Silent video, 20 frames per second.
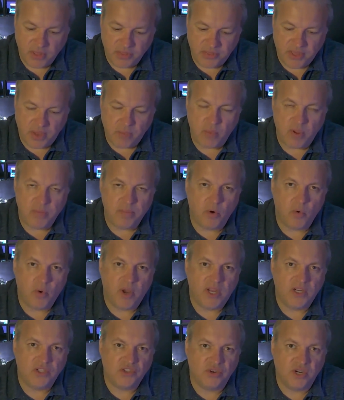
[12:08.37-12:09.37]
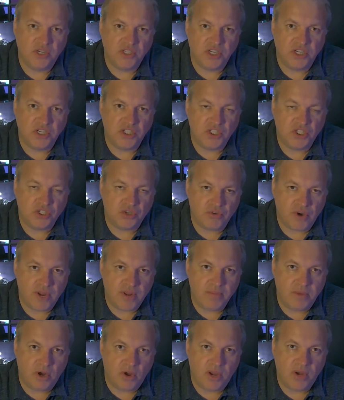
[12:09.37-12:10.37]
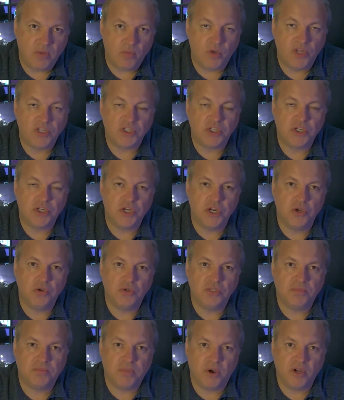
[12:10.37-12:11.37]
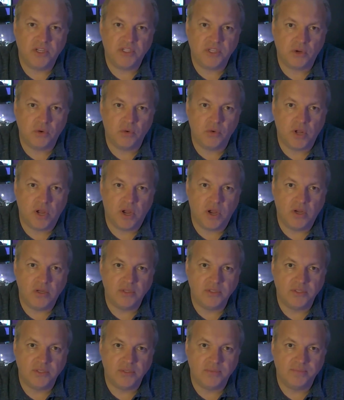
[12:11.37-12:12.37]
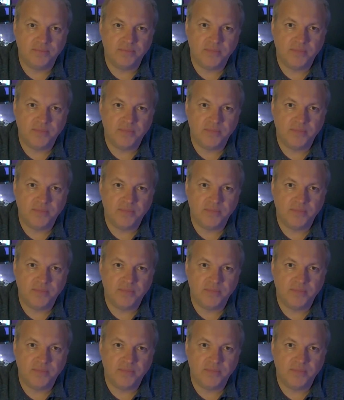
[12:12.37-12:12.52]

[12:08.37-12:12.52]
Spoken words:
Then we brought out Trilogy Streamline, which used bicycle cards,